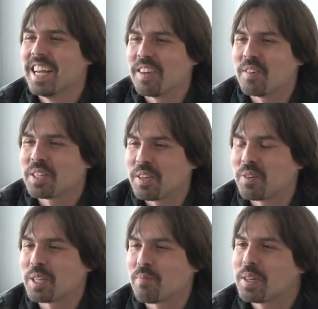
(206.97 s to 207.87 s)
it was it
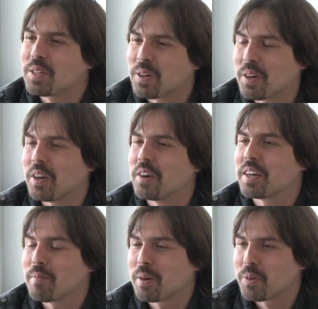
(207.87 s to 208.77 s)
was a pleasure
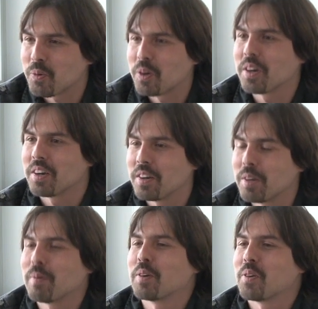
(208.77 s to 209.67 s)
learning about your work, learning
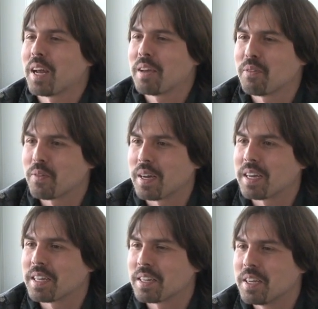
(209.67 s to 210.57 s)
about your life,
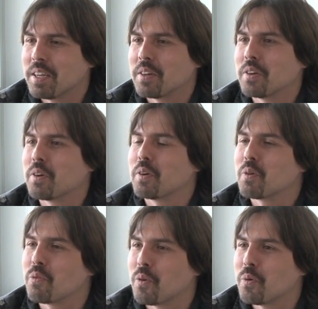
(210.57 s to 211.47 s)
and you
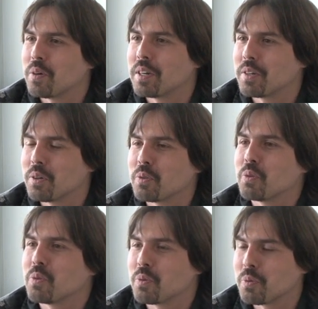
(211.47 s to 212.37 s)
look forward, you know,
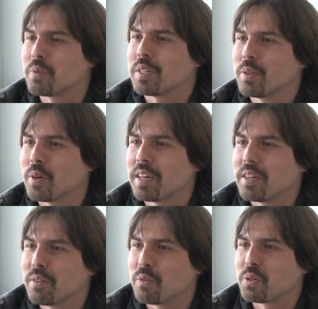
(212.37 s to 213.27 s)
to see you again
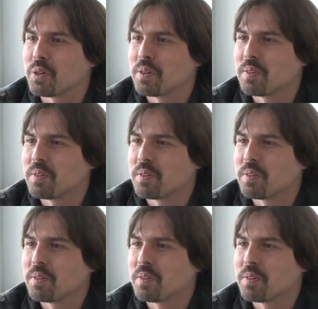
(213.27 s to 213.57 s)
in the future.